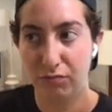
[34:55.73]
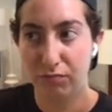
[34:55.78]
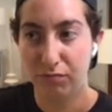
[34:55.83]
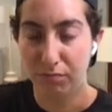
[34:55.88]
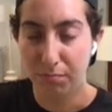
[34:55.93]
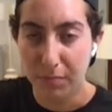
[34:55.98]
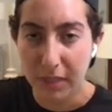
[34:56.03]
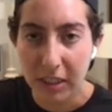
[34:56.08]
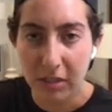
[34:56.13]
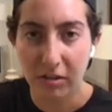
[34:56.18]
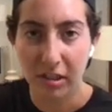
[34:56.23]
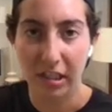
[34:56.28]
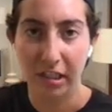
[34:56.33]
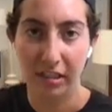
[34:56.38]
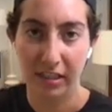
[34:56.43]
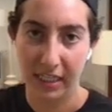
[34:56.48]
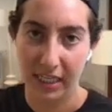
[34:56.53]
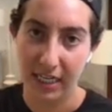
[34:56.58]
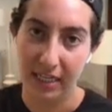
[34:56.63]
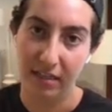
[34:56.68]

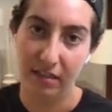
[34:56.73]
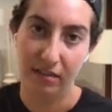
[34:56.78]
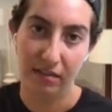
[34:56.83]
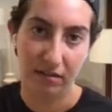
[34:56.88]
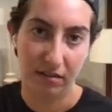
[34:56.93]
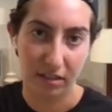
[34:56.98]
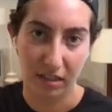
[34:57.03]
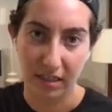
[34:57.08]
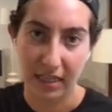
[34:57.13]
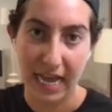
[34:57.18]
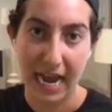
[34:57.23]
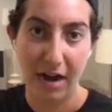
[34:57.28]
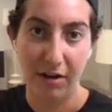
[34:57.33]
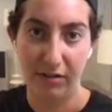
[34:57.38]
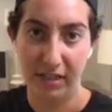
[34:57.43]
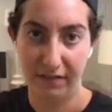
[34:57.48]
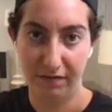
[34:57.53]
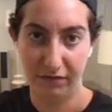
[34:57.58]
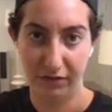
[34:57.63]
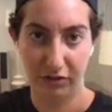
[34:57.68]
mirrored in the
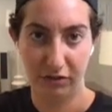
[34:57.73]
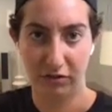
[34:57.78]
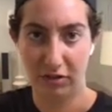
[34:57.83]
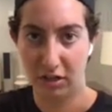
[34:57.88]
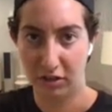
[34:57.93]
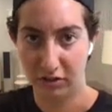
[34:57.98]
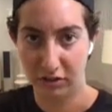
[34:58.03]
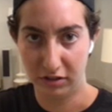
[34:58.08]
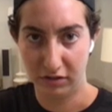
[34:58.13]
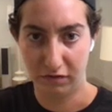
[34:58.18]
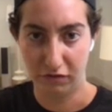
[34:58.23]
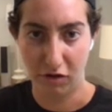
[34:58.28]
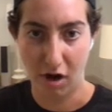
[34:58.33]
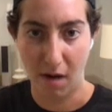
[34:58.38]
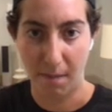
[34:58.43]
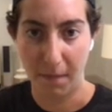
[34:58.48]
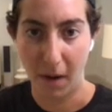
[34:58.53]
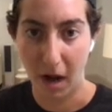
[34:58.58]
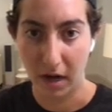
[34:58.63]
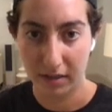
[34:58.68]
cloud infrastructure of
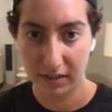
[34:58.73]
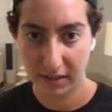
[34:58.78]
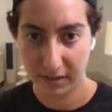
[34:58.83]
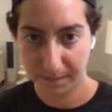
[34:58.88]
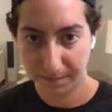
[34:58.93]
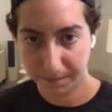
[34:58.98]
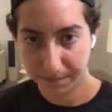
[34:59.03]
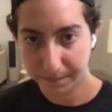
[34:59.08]
Dropbox,